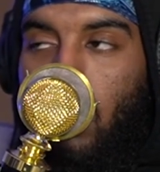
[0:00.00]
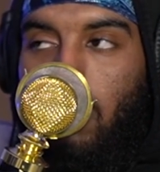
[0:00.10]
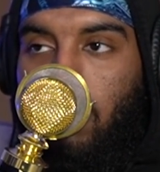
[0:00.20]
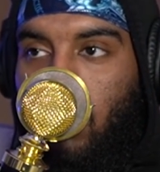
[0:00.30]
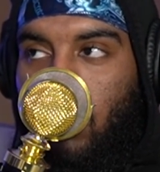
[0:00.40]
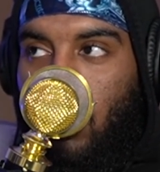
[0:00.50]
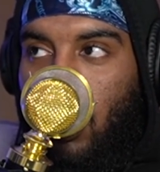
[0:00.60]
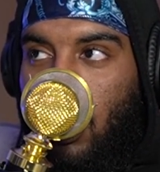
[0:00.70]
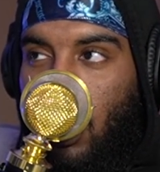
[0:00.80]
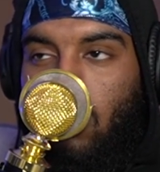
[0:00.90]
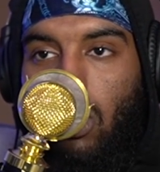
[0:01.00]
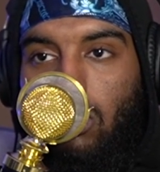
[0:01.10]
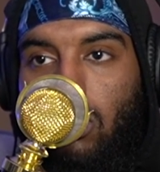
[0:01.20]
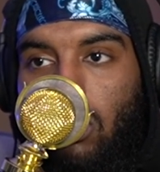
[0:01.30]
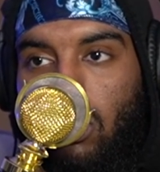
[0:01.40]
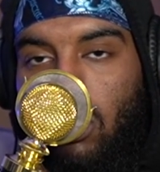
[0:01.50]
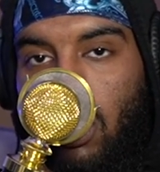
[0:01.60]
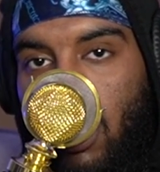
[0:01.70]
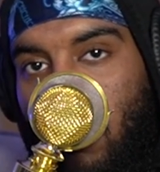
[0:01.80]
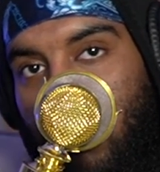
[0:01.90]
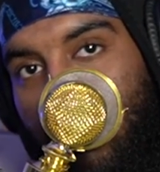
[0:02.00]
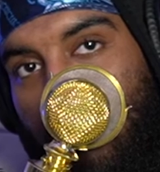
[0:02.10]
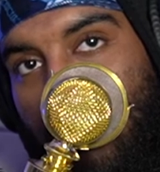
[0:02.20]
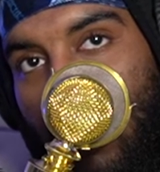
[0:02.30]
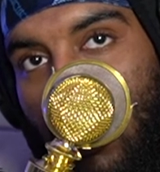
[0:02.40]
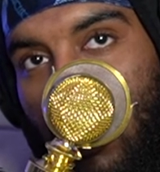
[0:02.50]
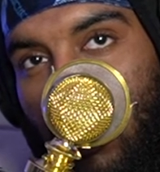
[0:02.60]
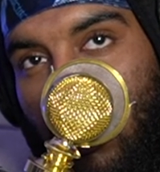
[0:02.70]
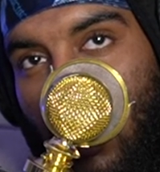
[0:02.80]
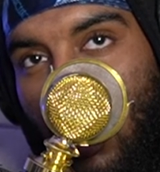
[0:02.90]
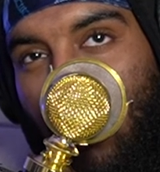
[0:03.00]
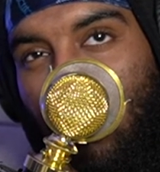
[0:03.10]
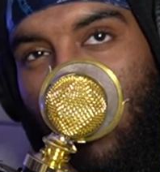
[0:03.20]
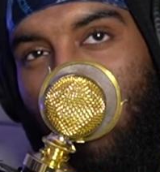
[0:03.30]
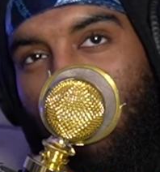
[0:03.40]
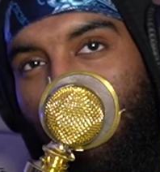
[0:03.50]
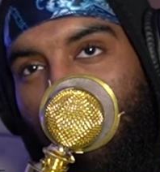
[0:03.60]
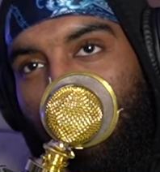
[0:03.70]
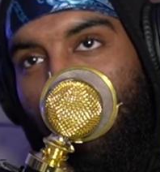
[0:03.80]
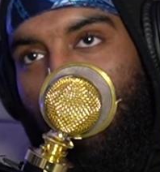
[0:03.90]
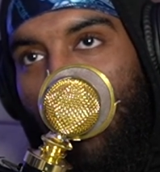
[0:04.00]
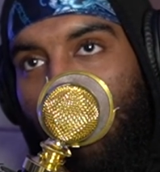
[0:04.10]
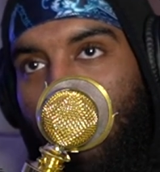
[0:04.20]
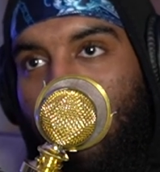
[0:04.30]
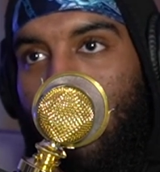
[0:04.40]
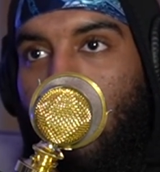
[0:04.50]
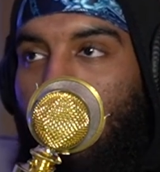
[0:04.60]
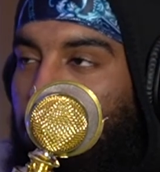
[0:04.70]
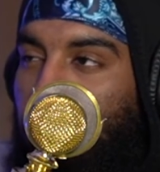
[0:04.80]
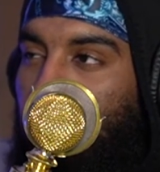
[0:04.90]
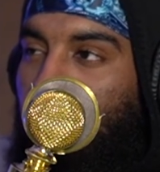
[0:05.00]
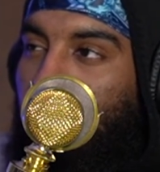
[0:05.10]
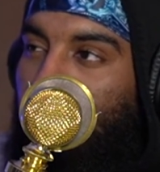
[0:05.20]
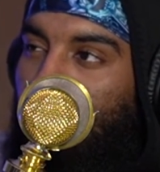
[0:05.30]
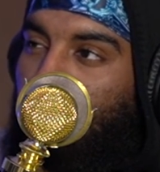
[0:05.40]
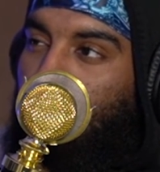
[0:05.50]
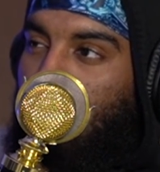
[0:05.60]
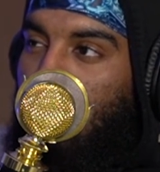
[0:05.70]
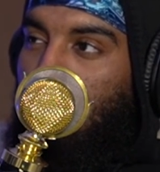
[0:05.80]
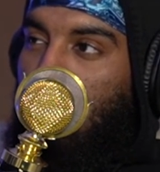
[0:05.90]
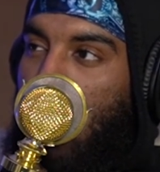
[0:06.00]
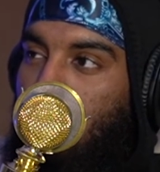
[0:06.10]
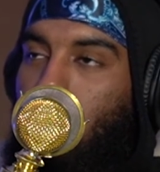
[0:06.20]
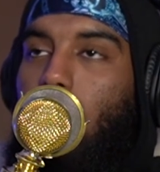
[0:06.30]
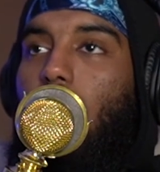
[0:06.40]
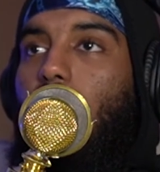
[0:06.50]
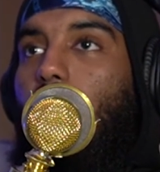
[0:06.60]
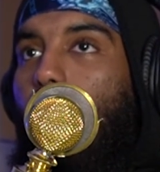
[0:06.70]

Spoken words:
went to therapy and shit, and I talked to the therapist, and you know what I'm saying. When you talk about shit like that, people think, oh damn, what happened?